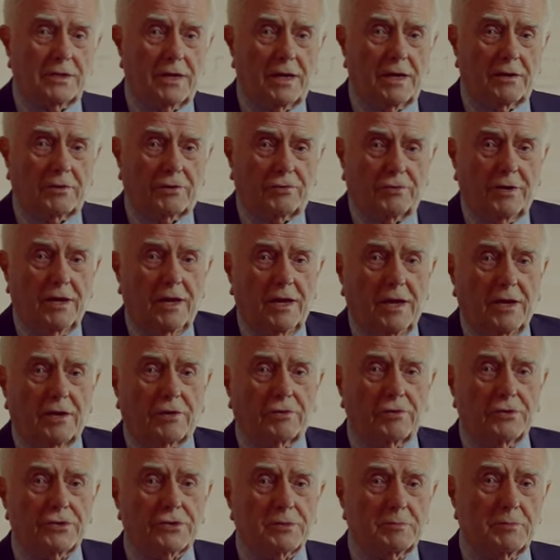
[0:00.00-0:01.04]
our
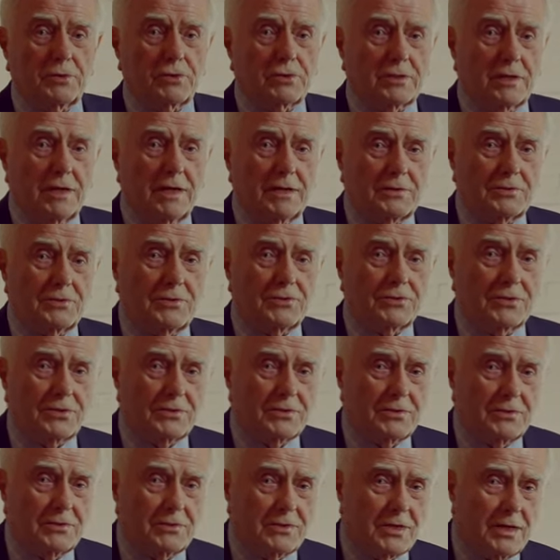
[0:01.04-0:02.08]
Christmas letters,
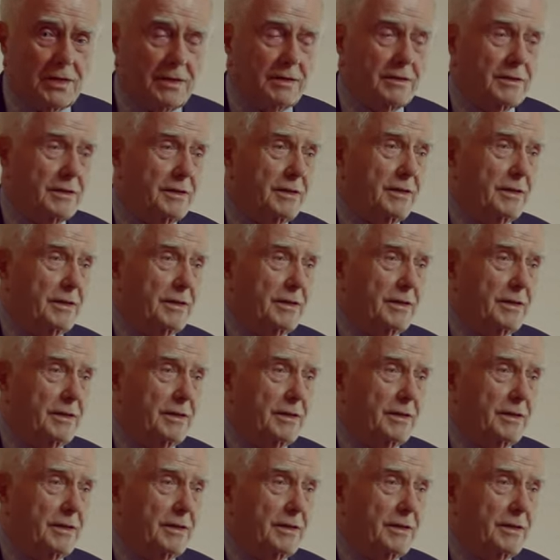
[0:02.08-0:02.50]
isn't it?